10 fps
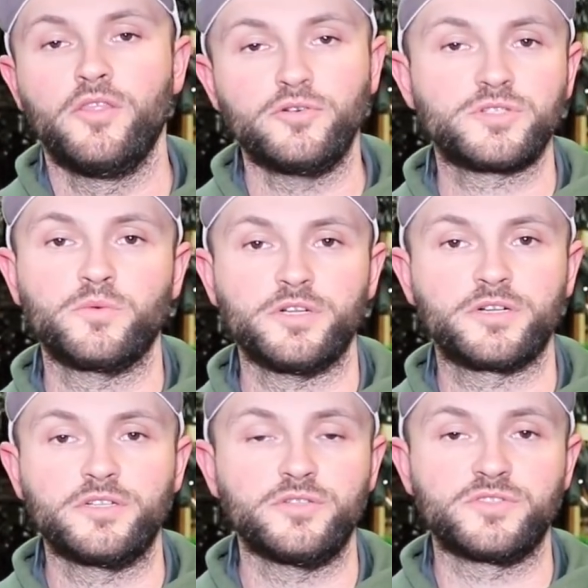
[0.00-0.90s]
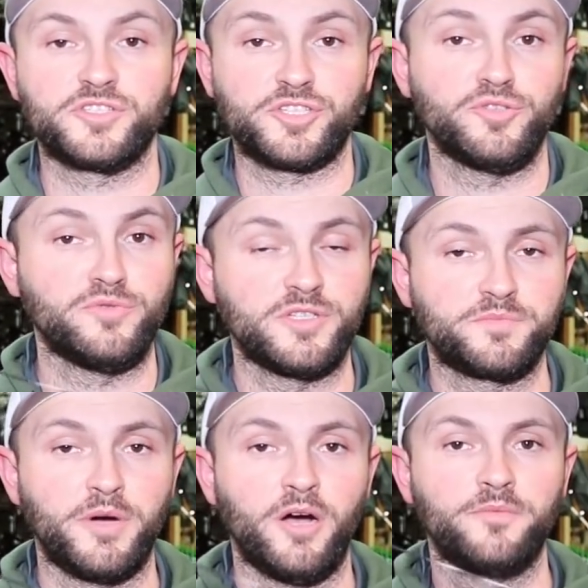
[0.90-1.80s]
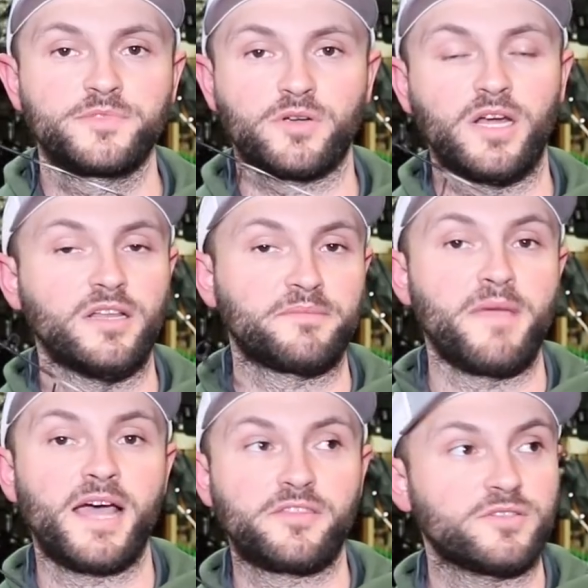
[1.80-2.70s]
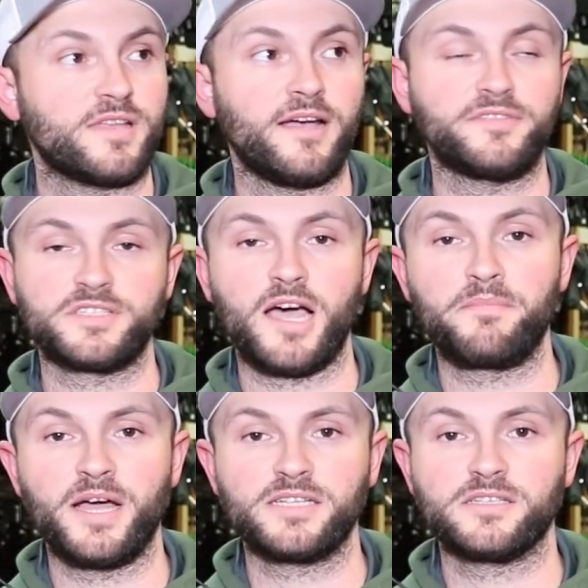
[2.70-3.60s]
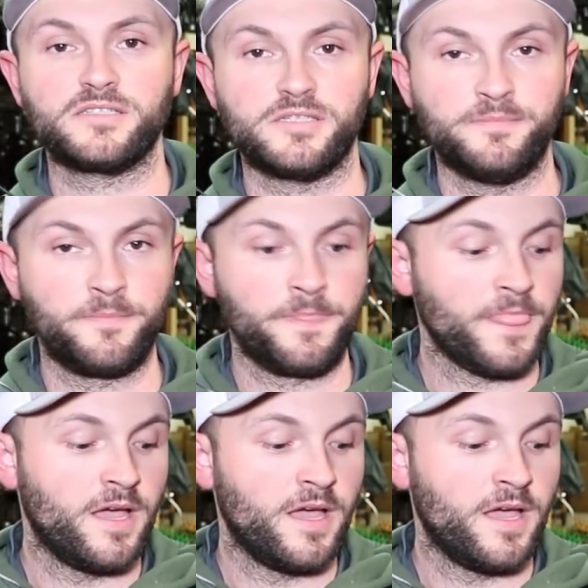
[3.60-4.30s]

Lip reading: Those are what you're gonna use to tune this bow. So kind of like Matthews, they have the top hat system.